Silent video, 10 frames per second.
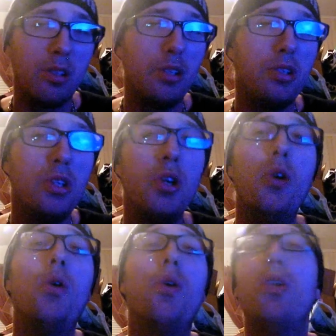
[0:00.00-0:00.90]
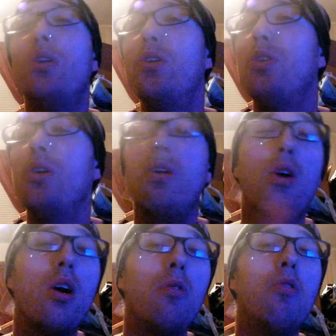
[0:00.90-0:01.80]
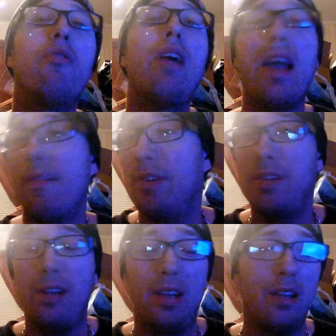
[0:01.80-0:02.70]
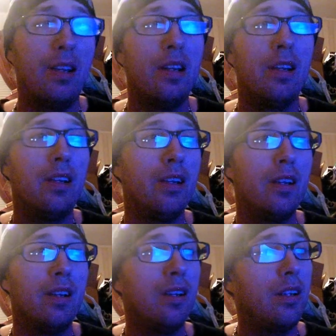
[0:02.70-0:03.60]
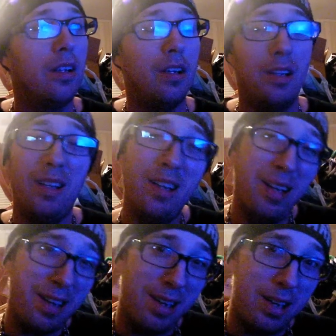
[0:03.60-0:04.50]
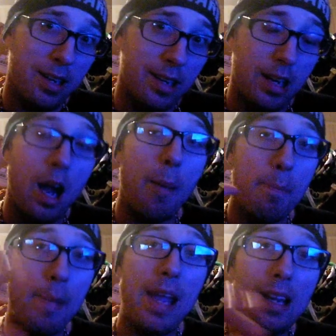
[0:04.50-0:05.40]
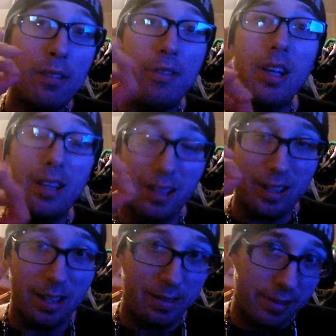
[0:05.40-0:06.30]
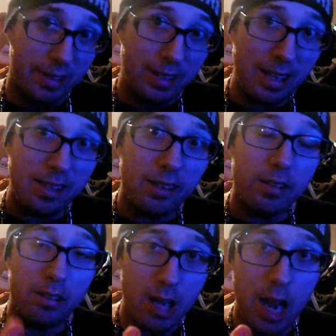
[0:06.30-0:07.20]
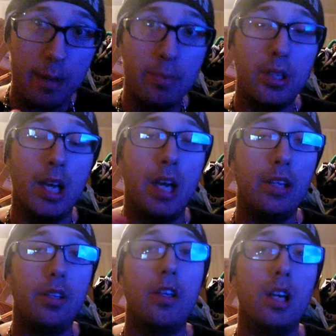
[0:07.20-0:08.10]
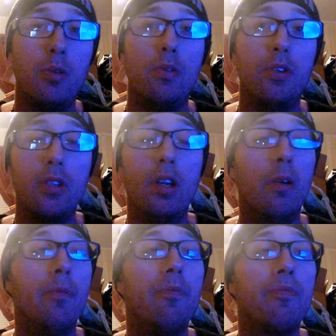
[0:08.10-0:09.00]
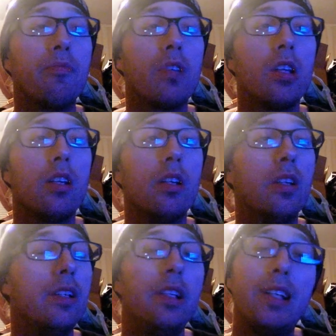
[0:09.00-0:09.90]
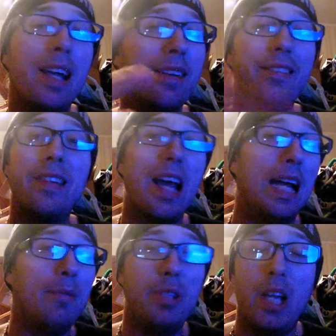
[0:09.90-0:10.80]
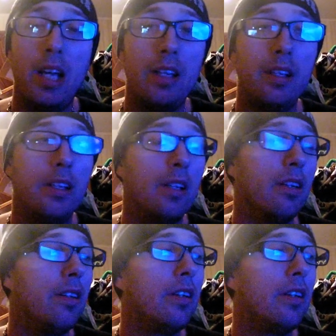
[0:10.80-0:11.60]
do do all with everything. Uh, I'm a big fan of Snapchat, you know, we do. And you got Snapchat, you know,